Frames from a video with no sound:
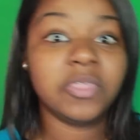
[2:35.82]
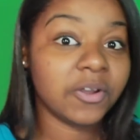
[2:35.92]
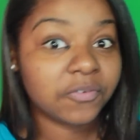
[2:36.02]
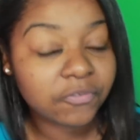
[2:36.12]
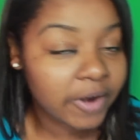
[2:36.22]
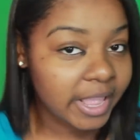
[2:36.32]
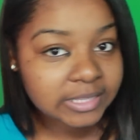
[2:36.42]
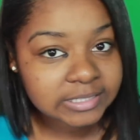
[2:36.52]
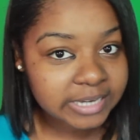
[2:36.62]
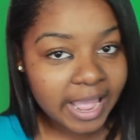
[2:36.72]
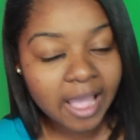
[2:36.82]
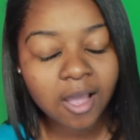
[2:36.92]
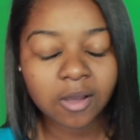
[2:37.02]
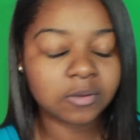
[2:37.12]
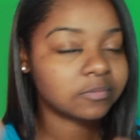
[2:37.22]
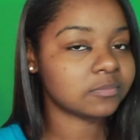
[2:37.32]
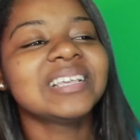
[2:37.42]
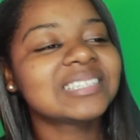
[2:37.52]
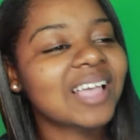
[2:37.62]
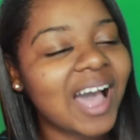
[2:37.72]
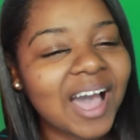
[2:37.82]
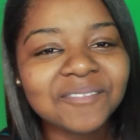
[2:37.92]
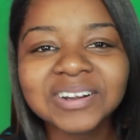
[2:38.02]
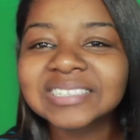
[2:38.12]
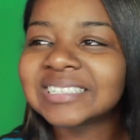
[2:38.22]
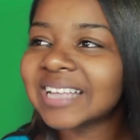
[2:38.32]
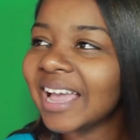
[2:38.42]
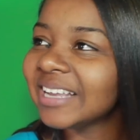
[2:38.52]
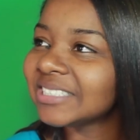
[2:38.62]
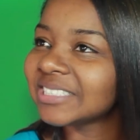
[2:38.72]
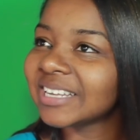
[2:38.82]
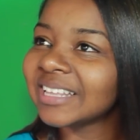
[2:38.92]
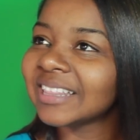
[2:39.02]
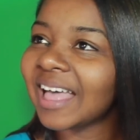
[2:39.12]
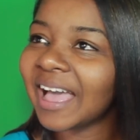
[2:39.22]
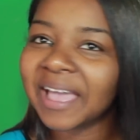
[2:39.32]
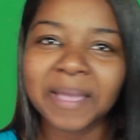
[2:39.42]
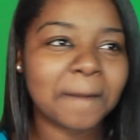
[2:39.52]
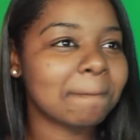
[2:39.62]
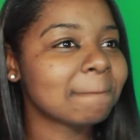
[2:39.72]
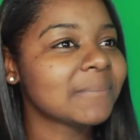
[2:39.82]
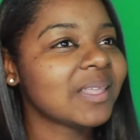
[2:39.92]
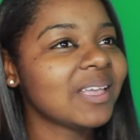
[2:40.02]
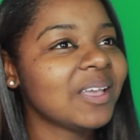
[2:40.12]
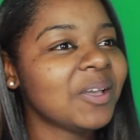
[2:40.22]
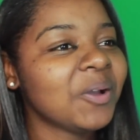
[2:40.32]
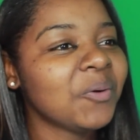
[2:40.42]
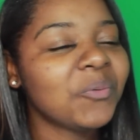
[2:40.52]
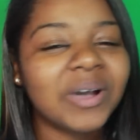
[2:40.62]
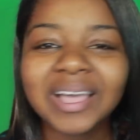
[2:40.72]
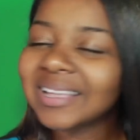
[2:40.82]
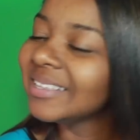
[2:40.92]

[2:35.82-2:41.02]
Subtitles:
they're friends now. This conversation, like, what?